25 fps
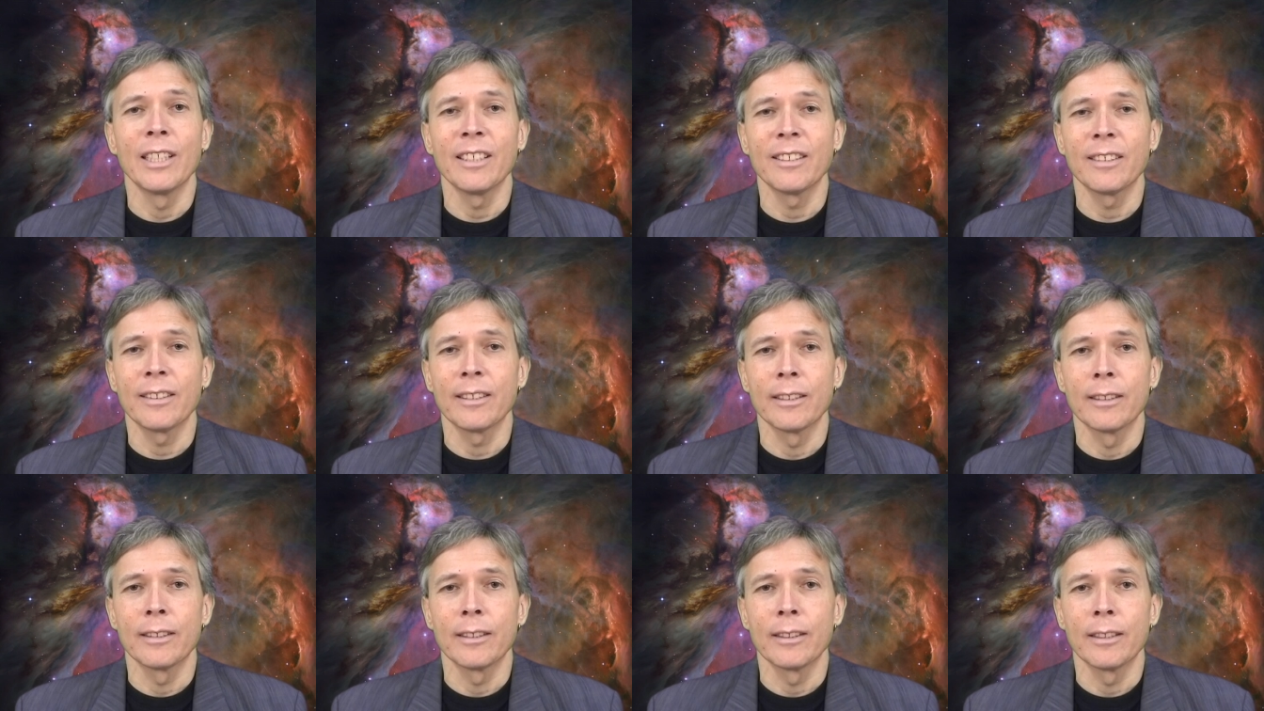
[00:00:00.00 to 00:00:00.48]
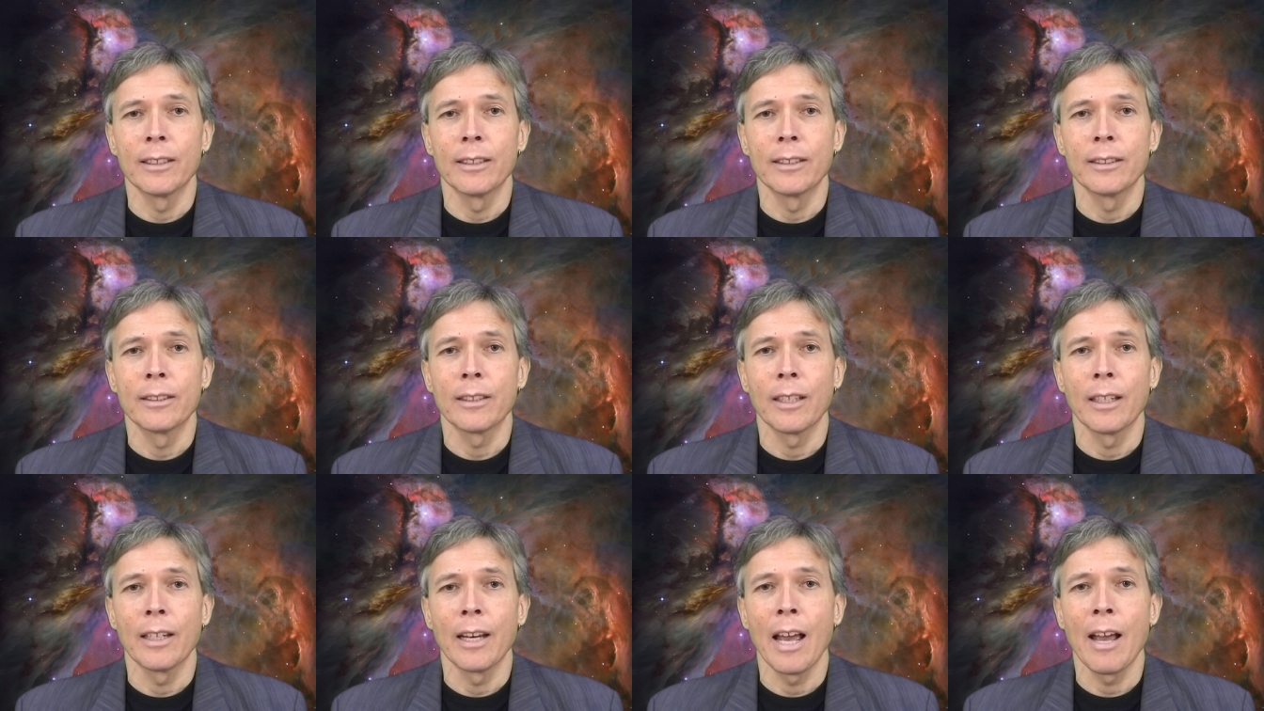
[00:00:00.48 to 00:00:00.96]

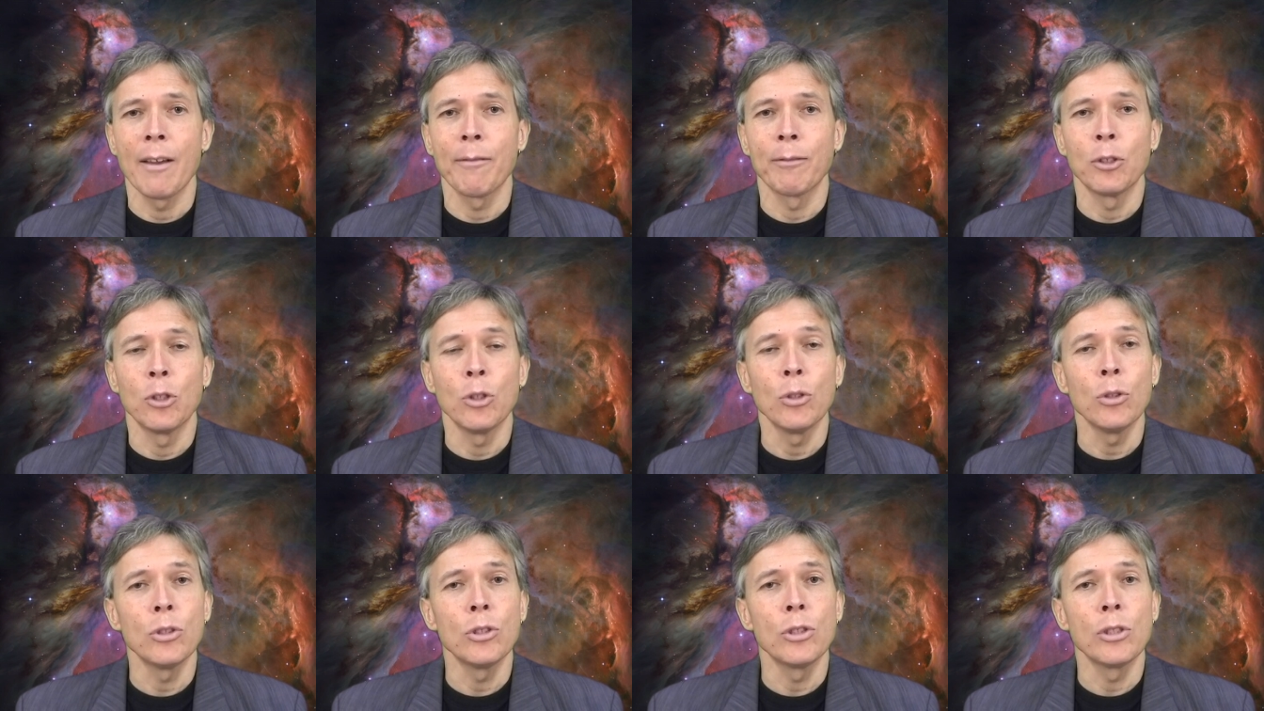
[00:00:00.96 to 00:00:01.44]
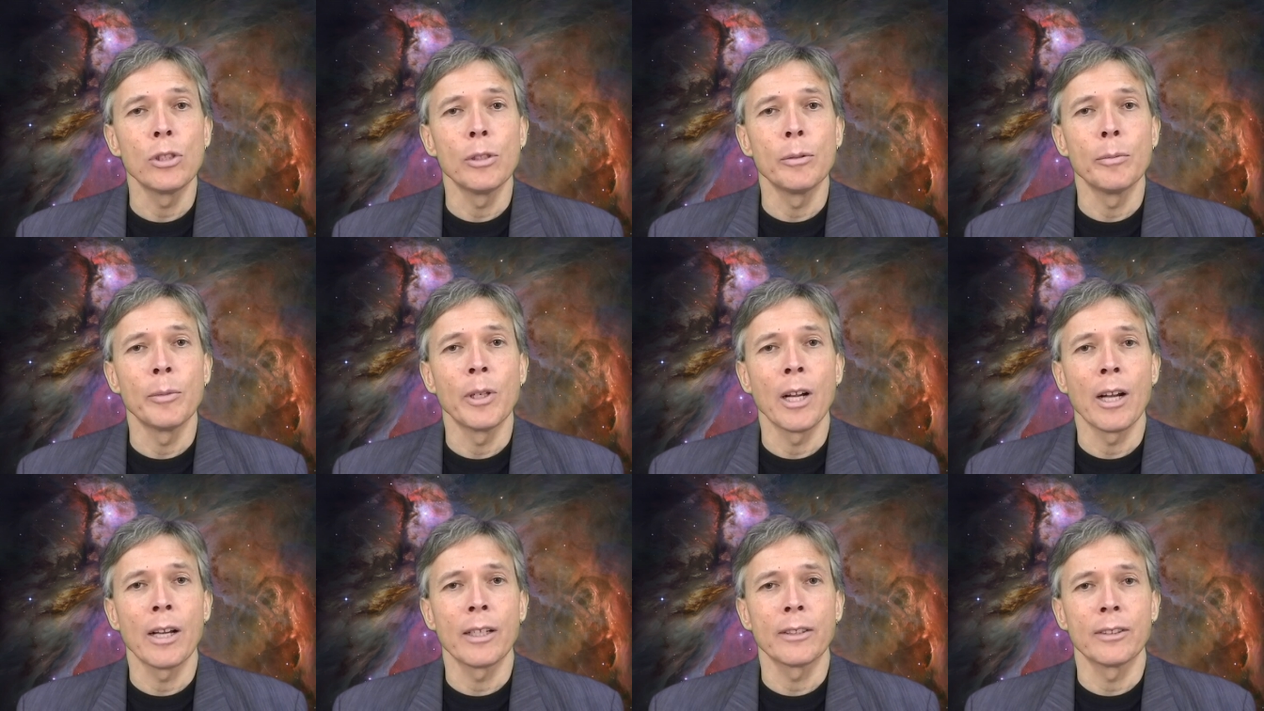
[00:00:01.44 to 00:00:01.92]
distances and have huge
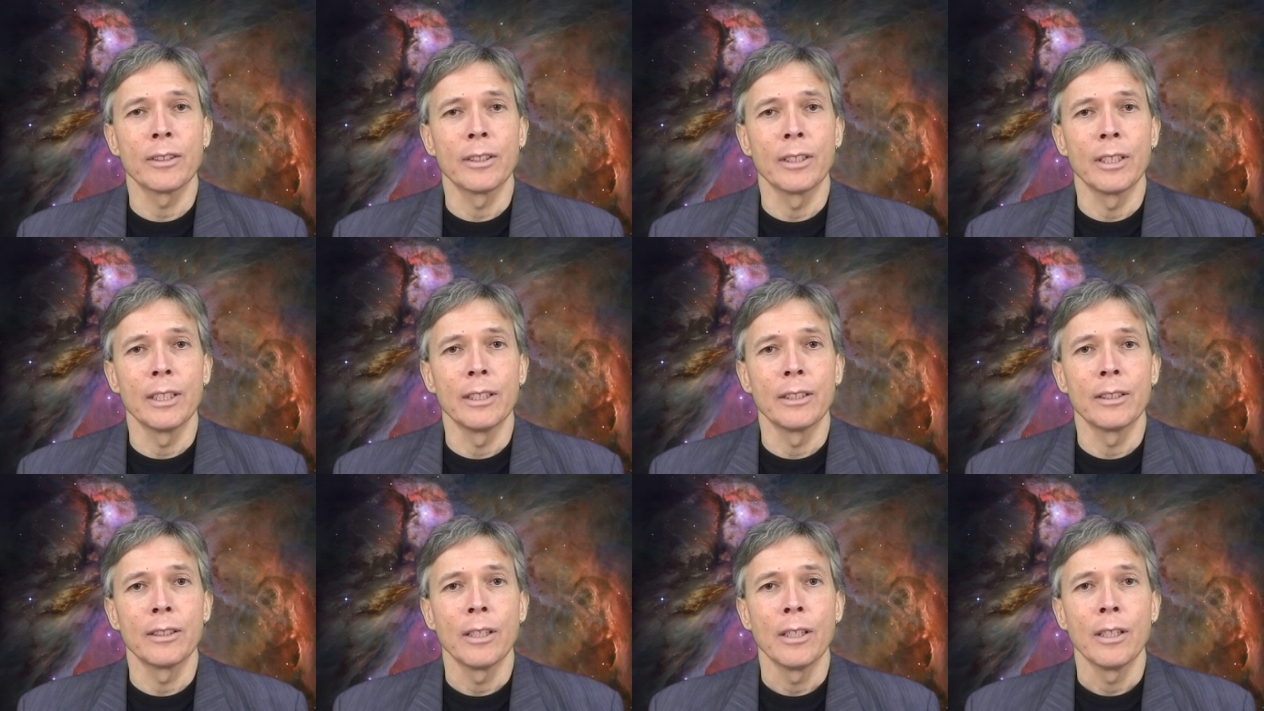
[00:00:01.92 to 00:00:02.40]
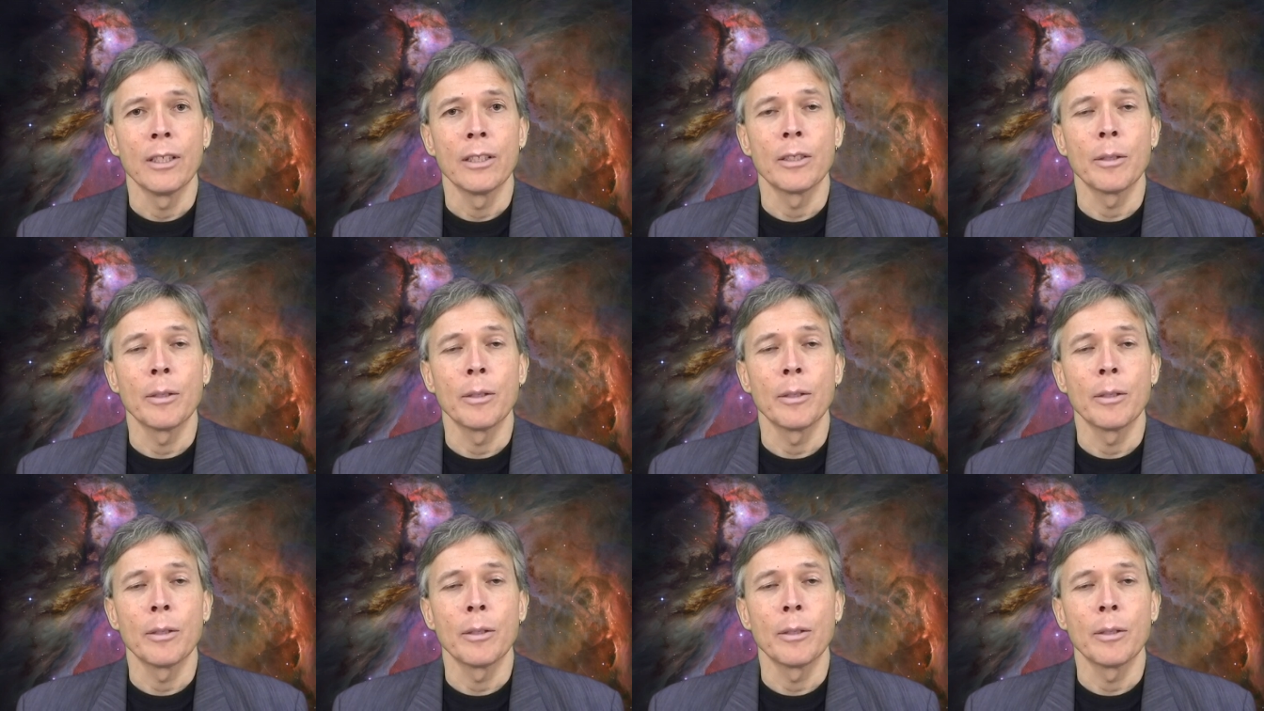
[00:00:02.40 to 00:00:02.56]
luminosities